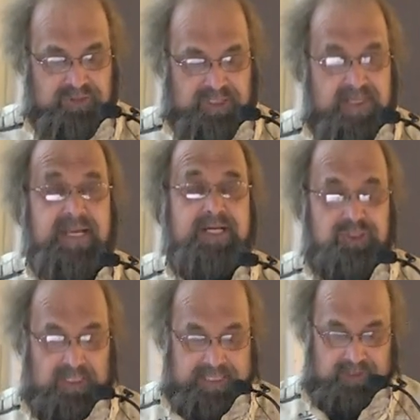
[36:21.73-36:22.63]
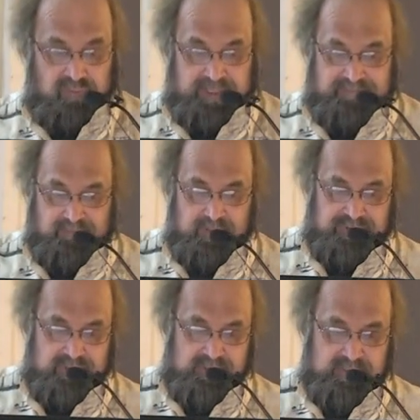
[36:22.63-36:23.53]
Sunday, July
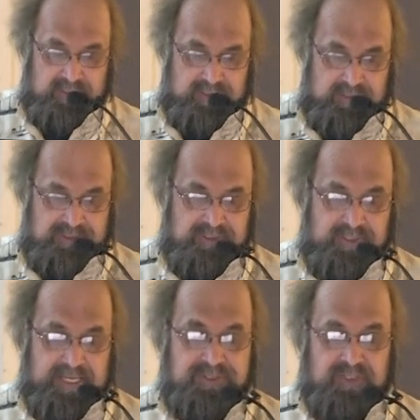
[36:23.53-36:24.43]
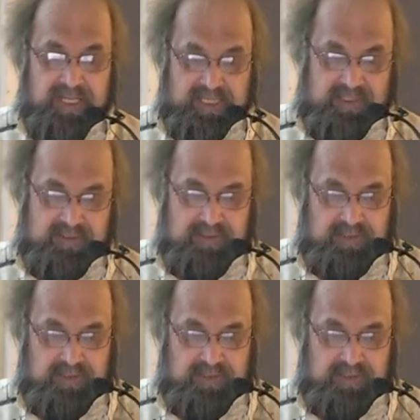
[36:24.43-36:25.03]
twenty-first. This is the next day.